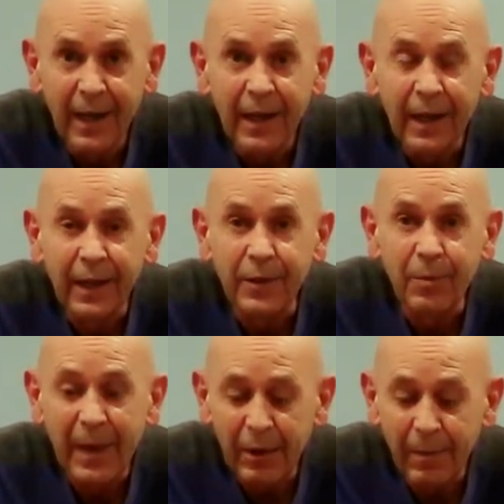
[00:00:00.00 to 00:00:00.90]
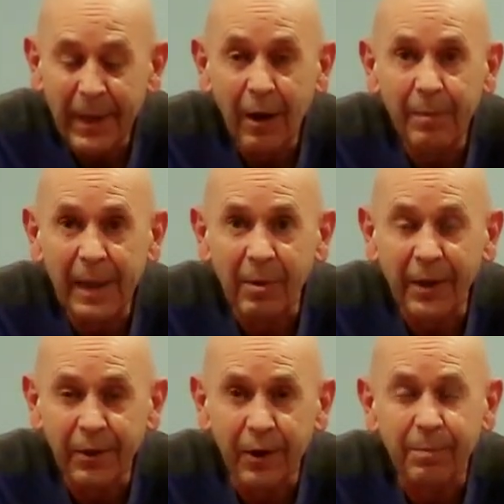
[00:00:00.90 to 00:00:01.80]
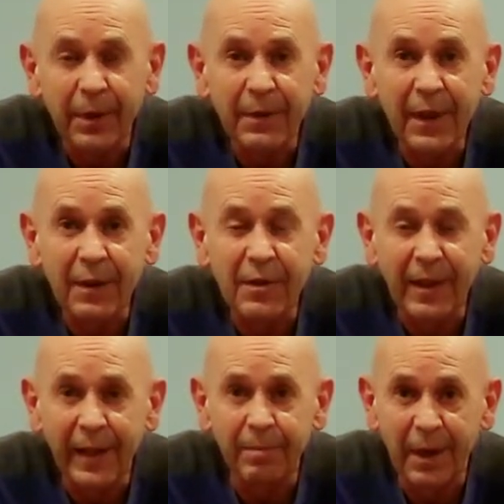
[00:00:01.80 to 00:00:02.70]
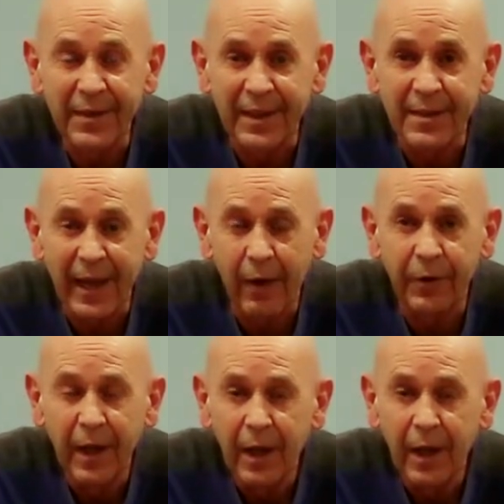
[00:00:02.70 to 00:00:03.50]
and you may or may not be able to hear it, but it's got a slight buzzing sound.